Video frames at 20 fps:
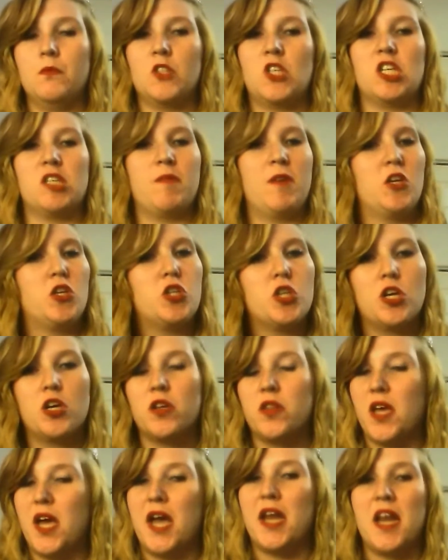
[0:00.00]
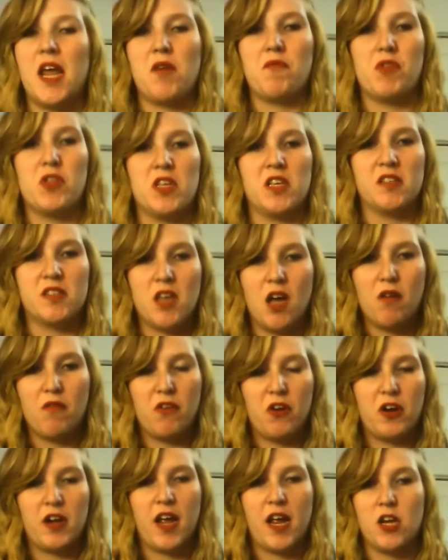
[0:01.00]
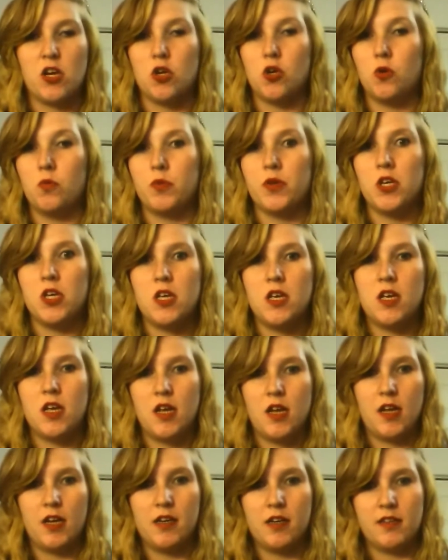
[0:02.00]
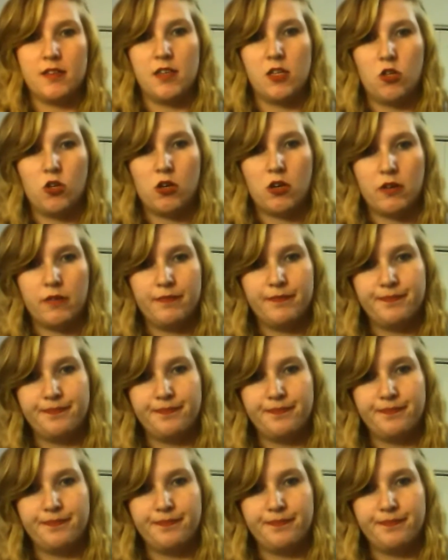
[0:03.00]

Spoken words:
Just make sure that everything is covered and you'll be in Disney look.